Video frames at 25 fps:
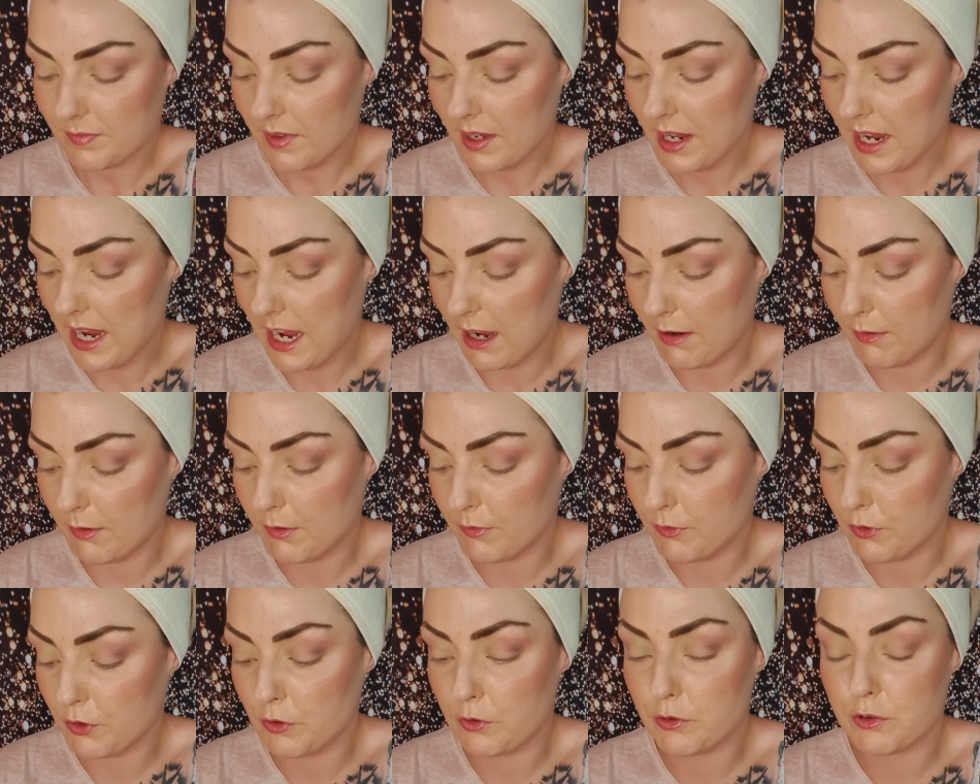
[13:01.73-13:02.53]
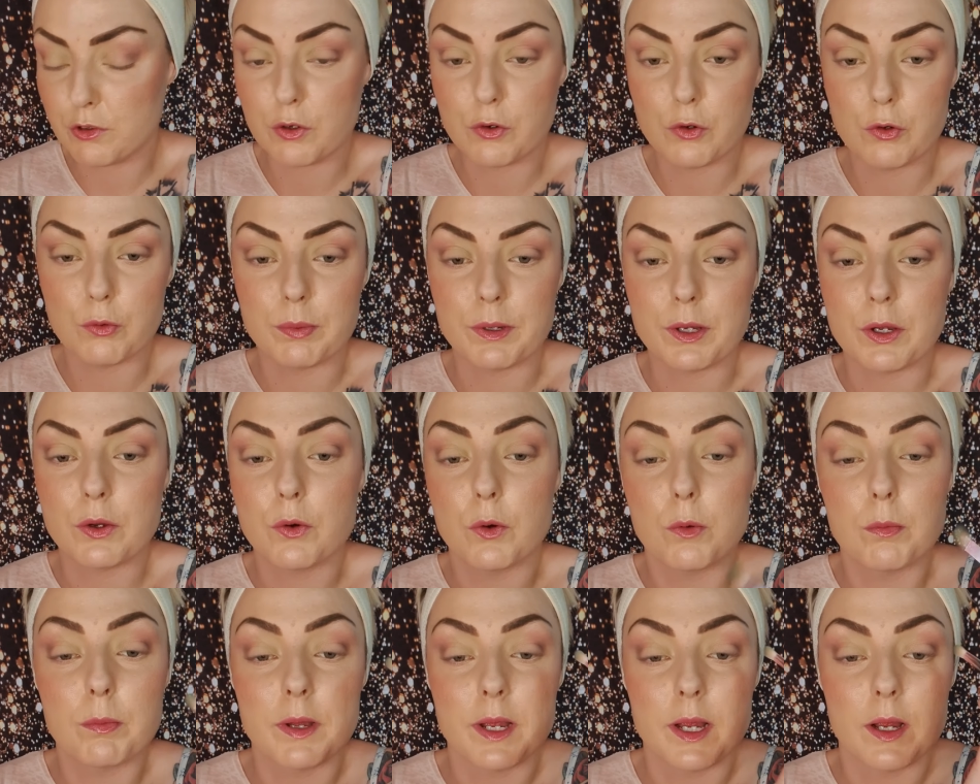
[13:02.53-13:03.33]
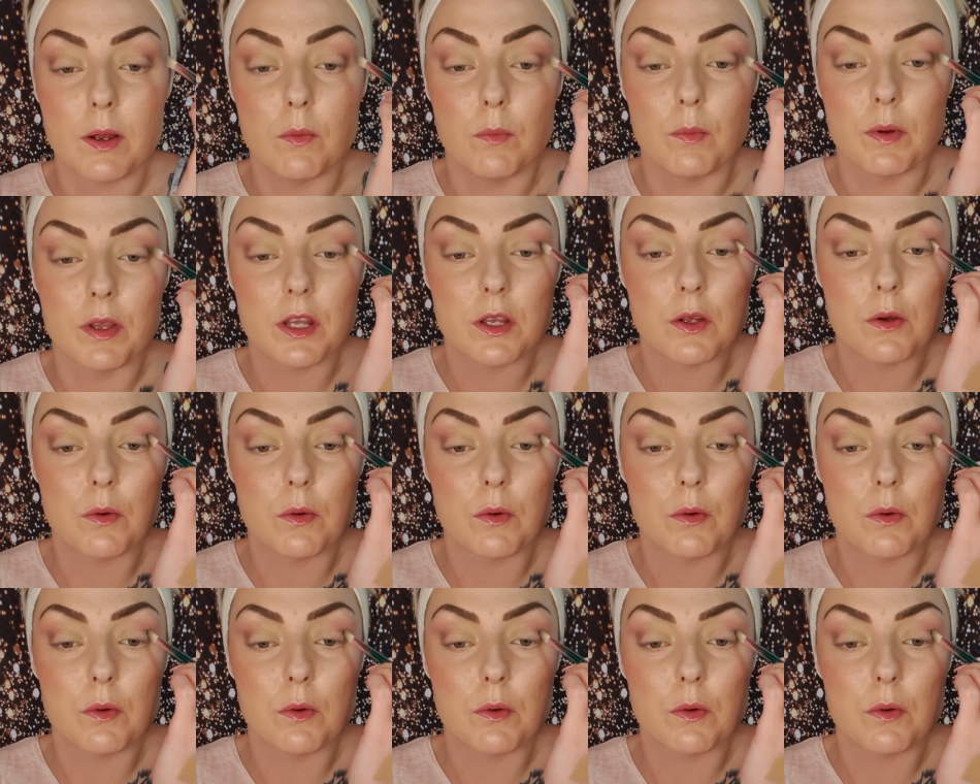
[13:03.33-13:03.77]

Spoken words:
How have you all been coping with